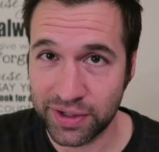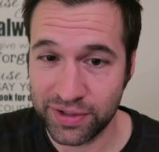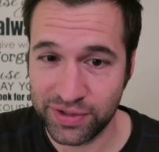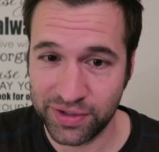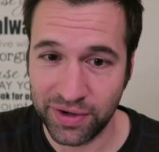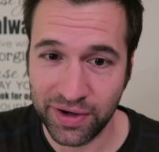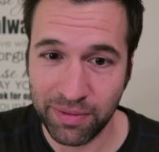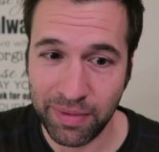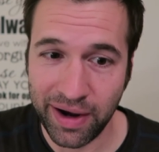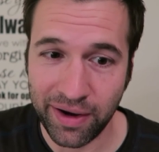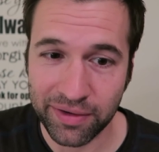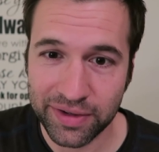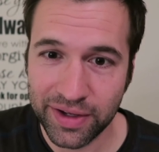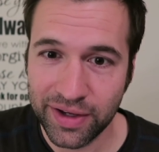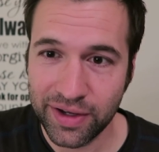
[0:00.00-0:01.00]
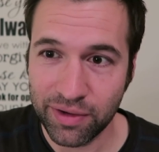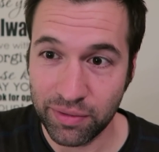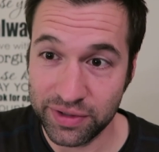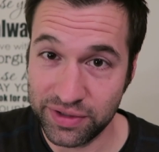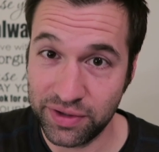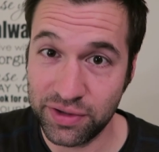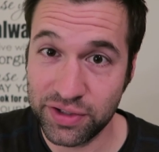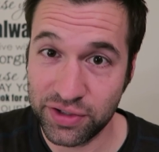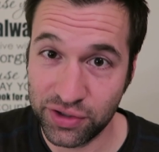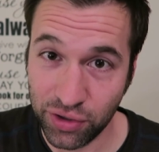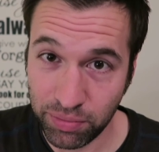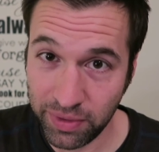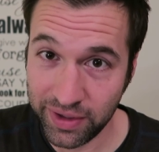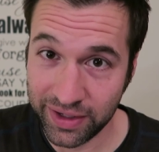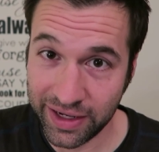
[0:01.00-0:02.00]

concerned about was stupid.